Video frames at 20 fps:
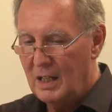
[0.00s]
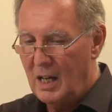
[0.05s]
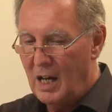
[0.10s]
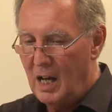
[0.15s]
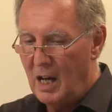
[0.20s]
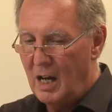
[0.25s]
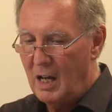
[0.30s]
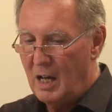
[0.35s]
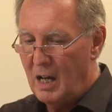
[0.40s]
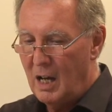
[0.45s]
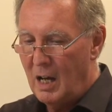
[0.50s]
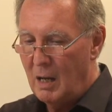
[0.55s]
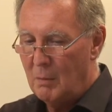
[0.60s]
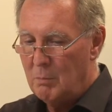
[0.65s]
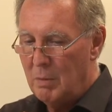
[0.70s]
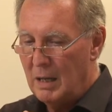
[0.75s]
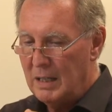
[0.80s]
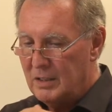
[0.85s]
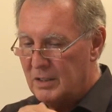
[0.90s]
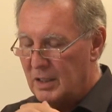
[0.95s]
are
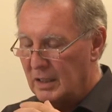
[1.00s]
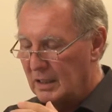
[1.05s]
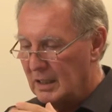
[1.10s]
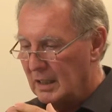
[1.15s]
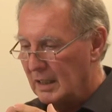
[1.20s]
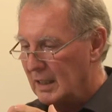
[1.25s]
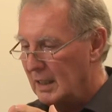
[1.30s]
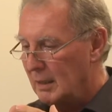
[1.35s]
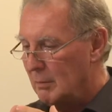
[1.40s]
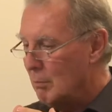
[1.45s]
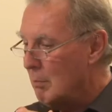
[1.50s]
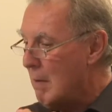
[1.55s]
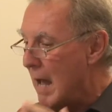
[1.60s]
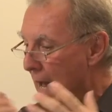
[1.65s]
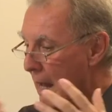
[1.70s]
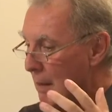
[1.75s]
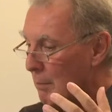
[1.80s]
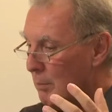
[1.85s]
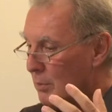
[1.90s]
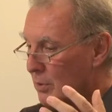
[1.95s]
basically
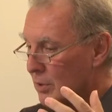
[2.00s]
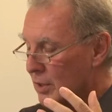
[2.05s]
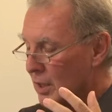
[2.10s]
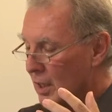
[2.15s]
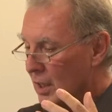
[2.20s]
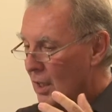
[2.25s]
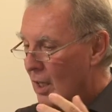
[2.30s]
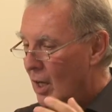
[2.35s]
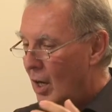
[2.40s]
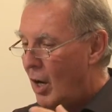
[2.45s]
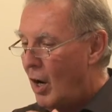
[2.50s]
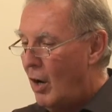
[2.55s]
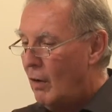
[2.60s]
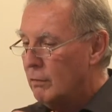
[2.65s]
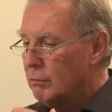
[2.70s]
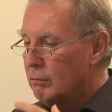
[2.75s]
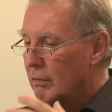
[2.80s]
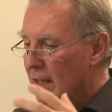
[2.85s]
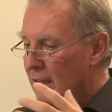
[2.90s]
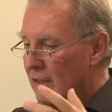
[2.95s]
maps
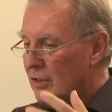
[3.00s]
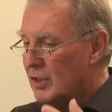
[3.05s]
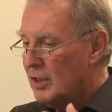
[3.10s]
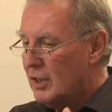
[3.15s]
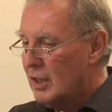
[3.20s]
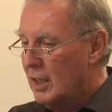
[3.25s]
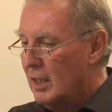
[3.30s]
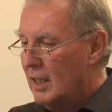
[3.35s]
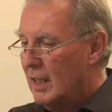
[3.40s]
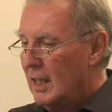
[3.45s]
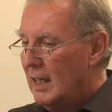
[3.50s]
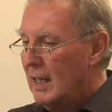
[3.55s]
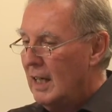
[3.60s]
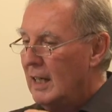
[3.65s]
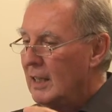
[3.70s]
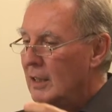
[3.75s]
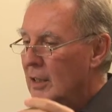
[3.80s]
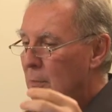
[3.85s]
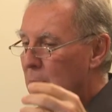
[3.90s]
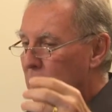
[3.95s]
of risk
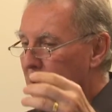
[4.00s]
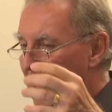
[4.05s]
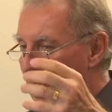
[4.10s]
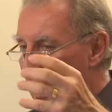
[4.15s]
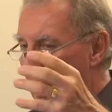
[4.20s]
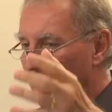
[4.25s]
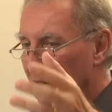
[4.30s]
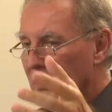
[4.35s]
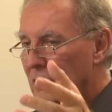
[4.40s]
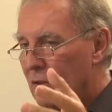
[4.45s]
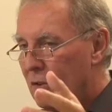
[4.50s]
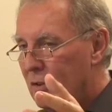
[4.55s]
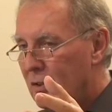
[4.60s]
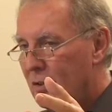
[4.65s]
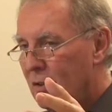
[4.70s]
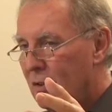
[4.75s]
in the plant